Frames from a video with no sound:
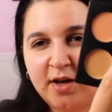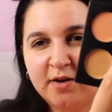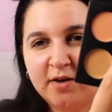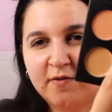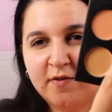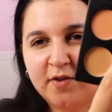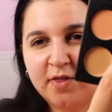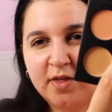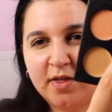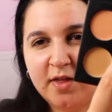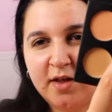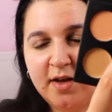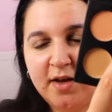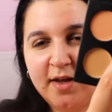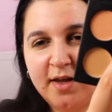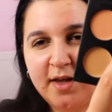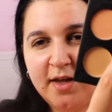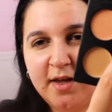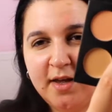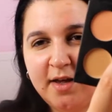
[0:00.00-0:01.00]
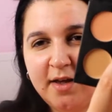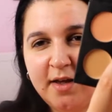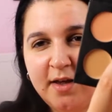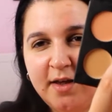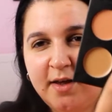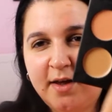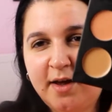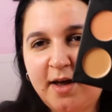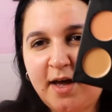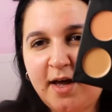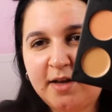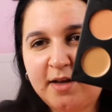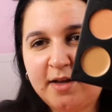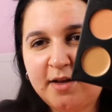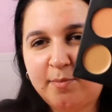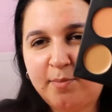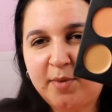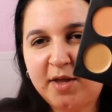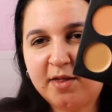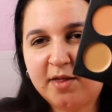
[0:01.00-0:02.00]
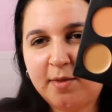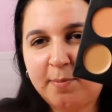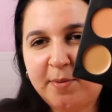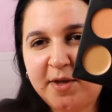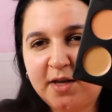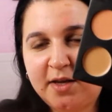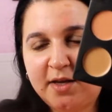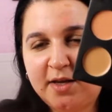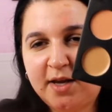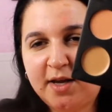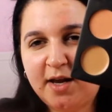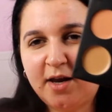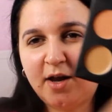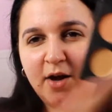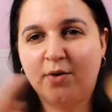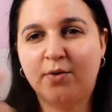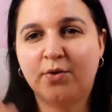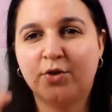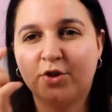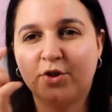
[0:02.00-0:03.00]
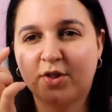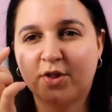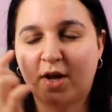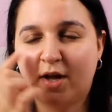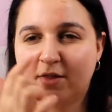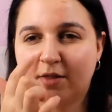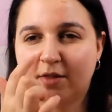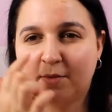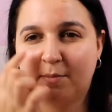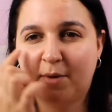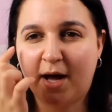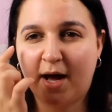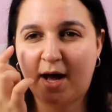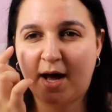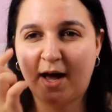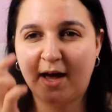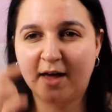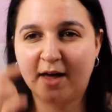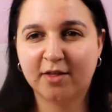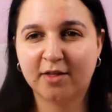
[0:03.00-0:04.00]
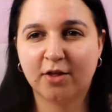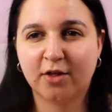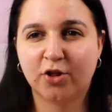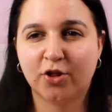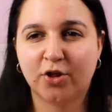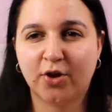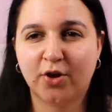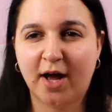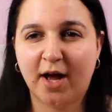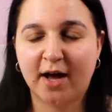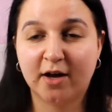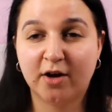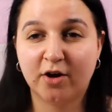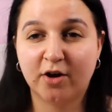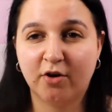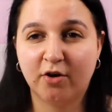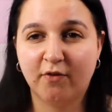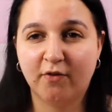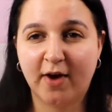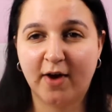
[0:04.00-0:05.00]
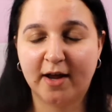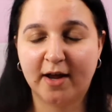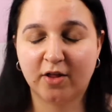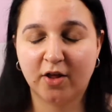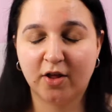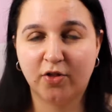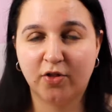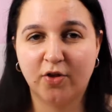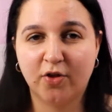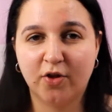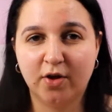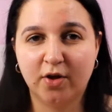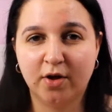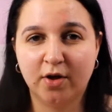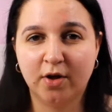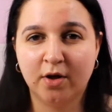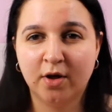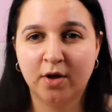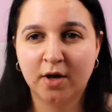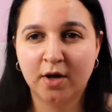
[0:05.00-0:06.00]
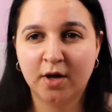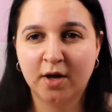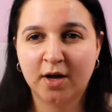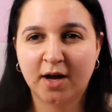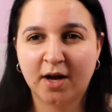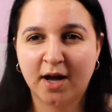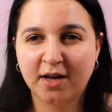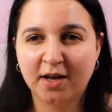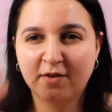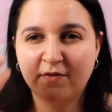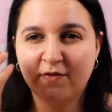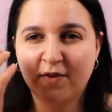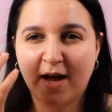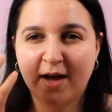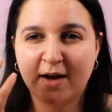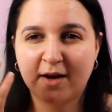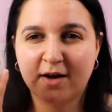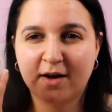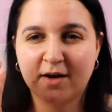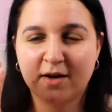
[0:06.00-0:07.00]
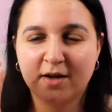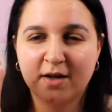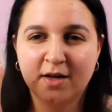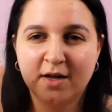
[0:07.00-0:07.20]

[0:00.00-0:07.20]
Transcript: kind of concealer here and then mix a bit of the yellow just under my eyes so that I can correct the kind of like,